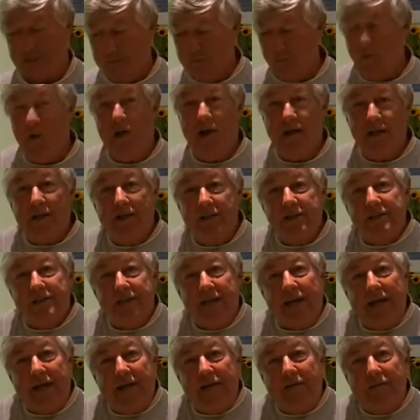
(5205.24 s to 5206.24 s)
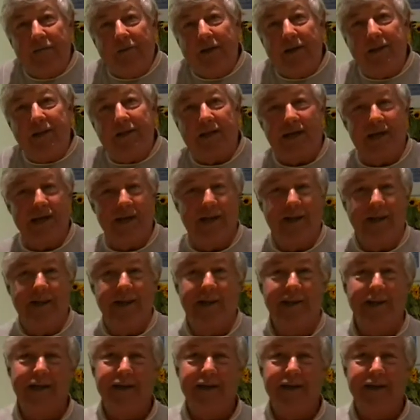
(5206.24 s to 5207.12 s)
so I'm winding this handle one day,